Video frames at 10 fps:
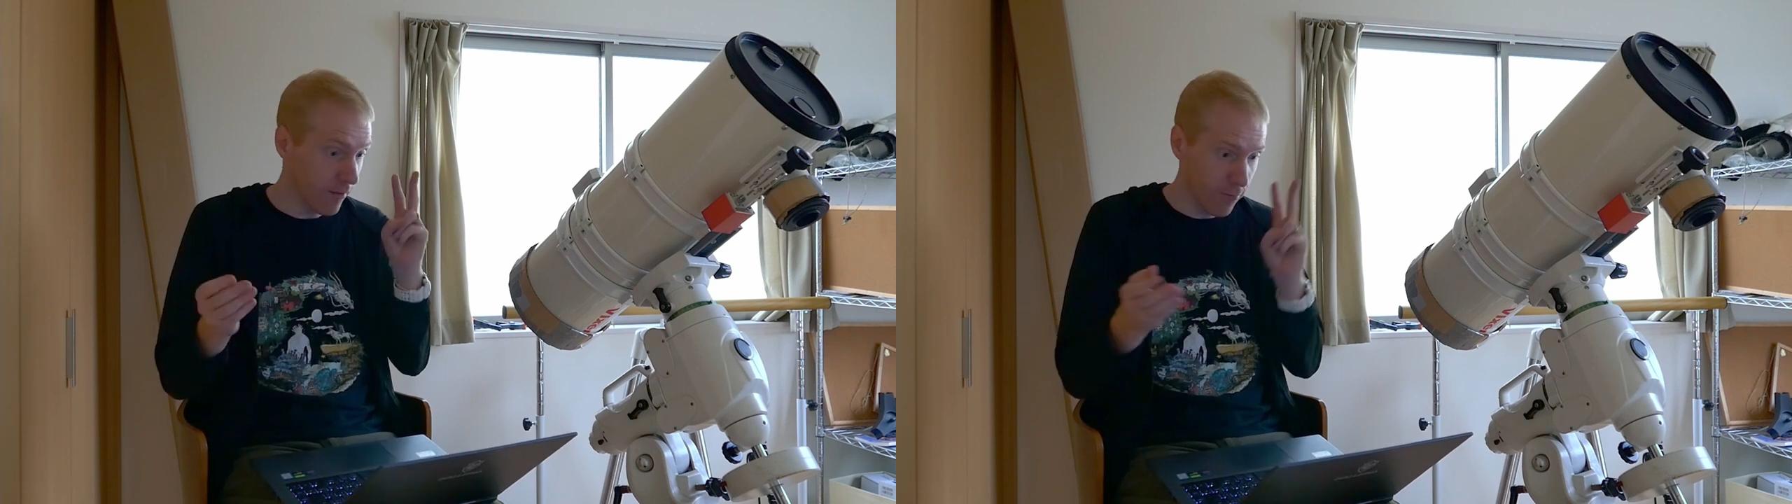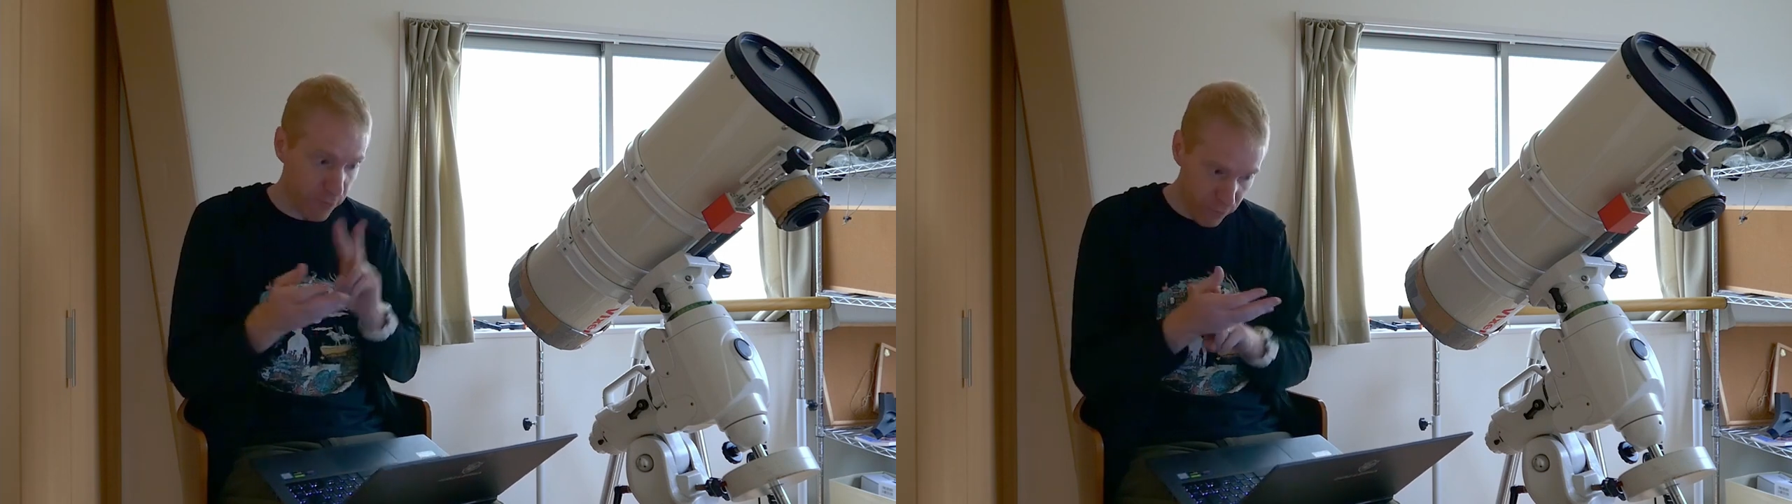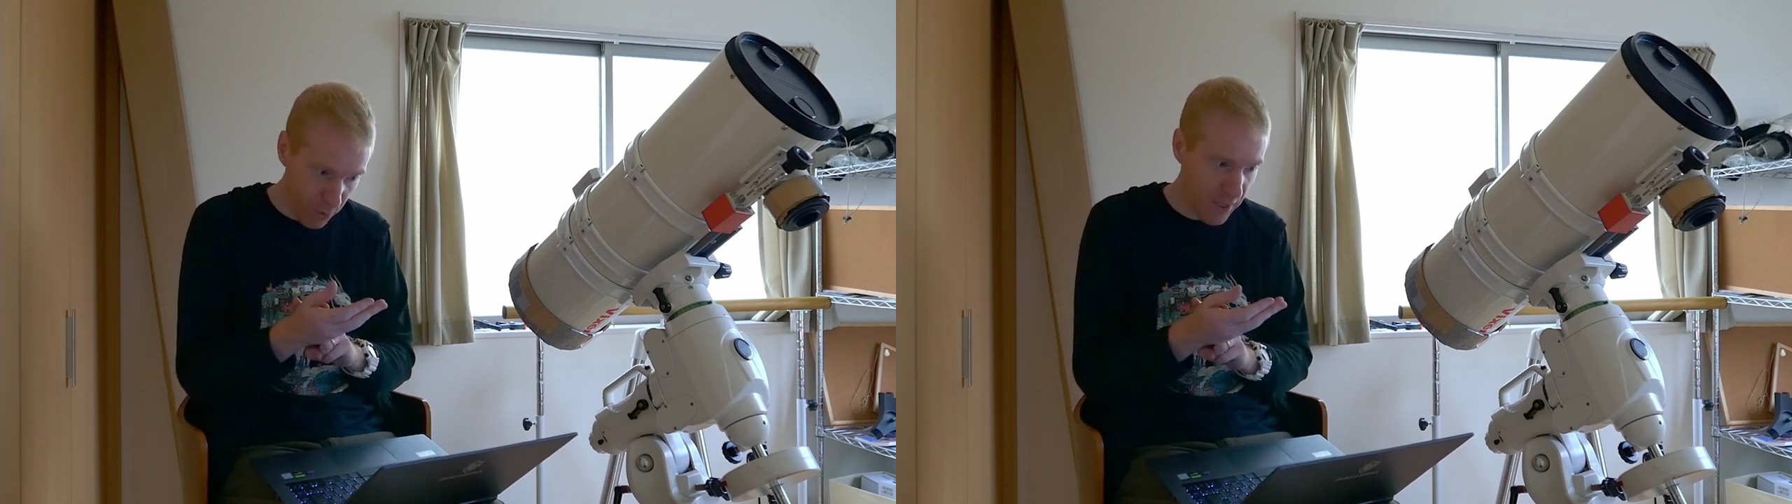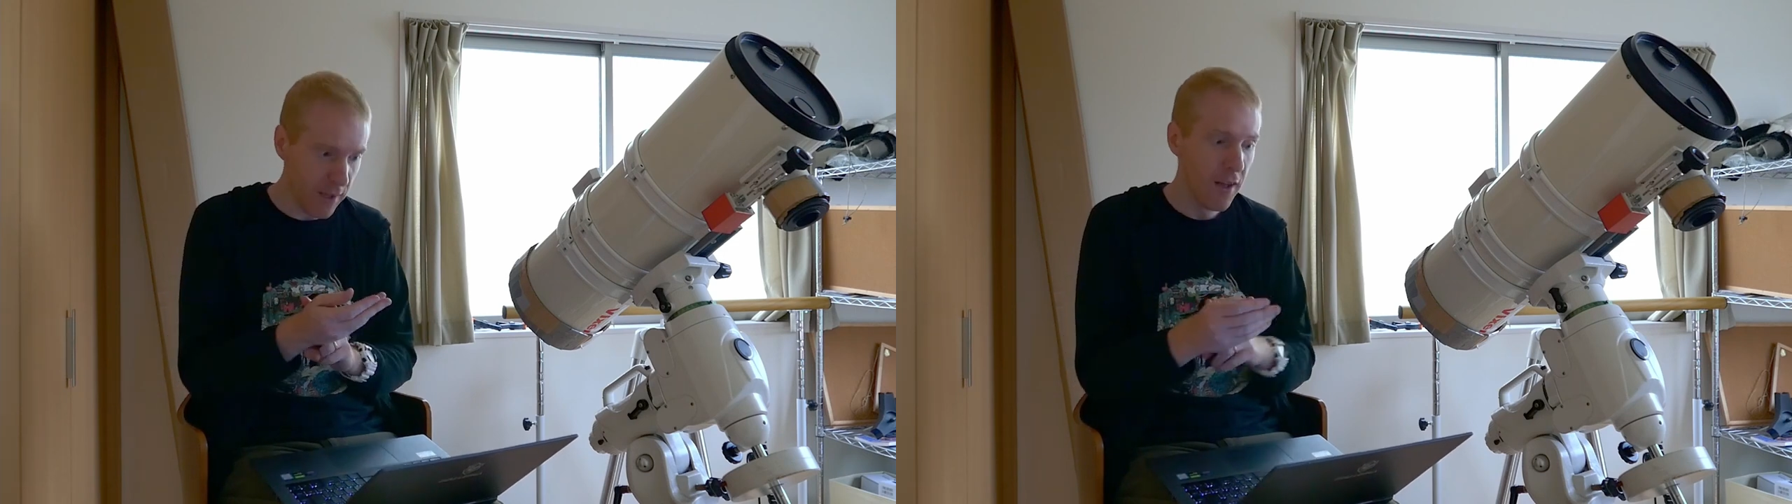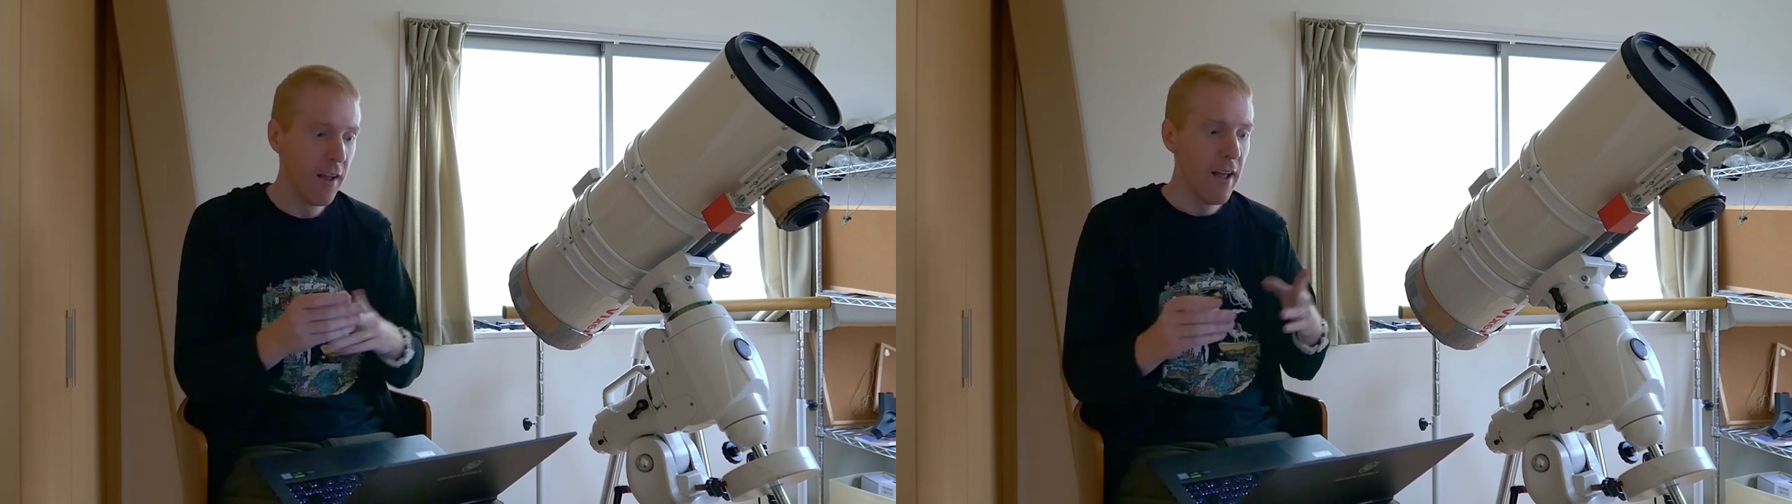It's
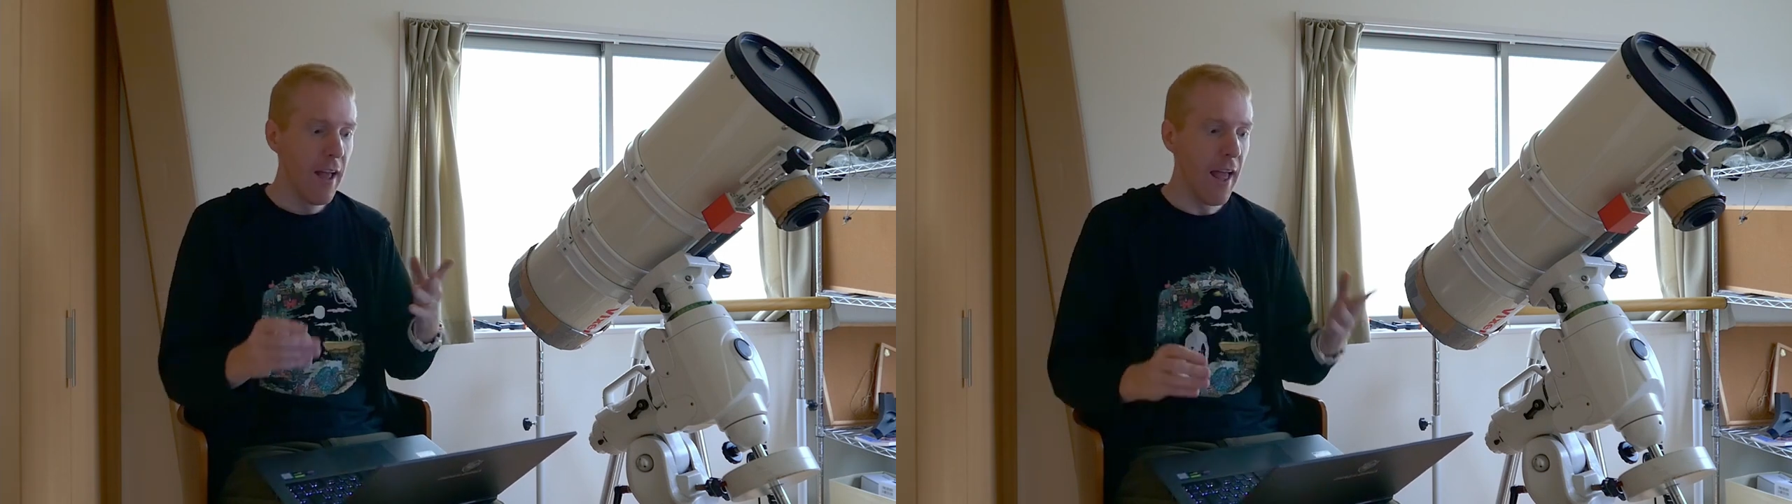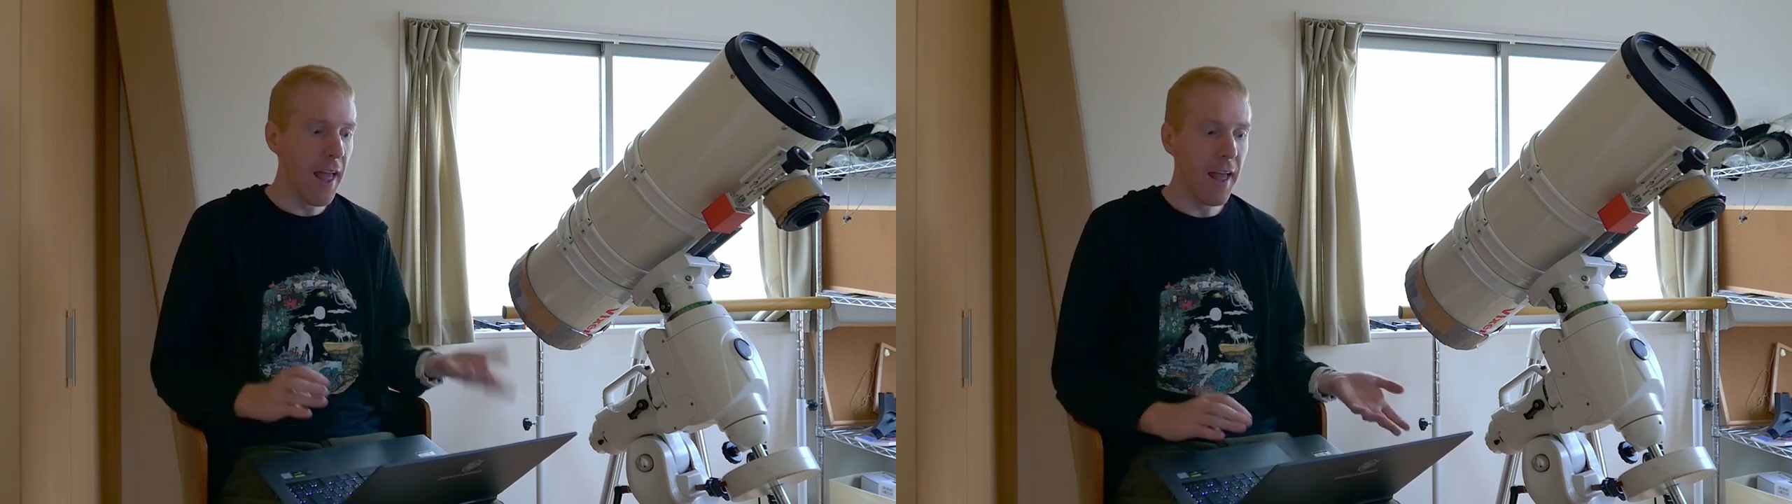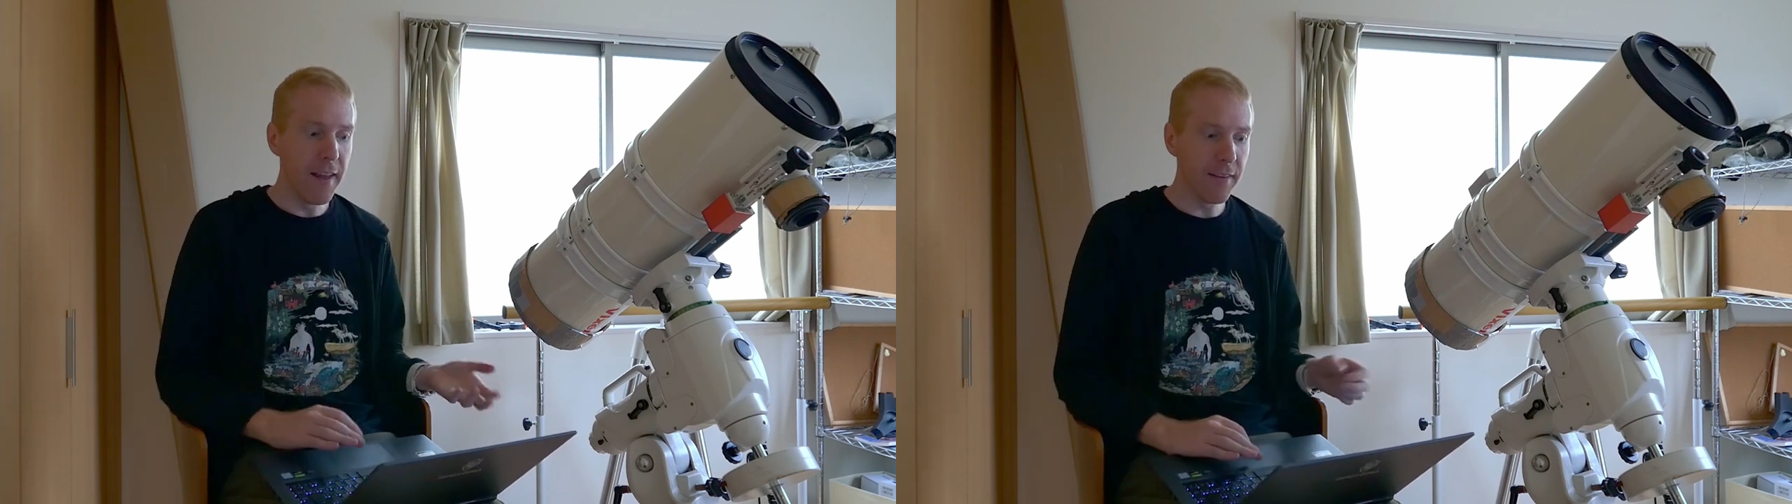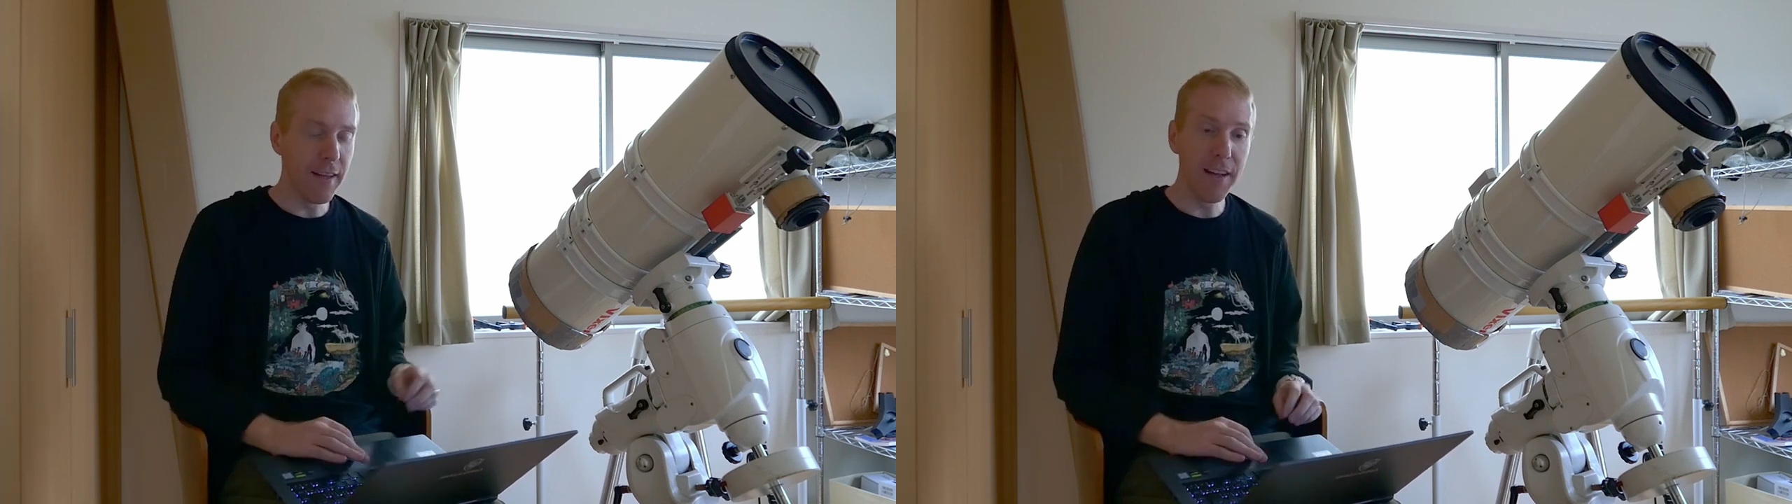free and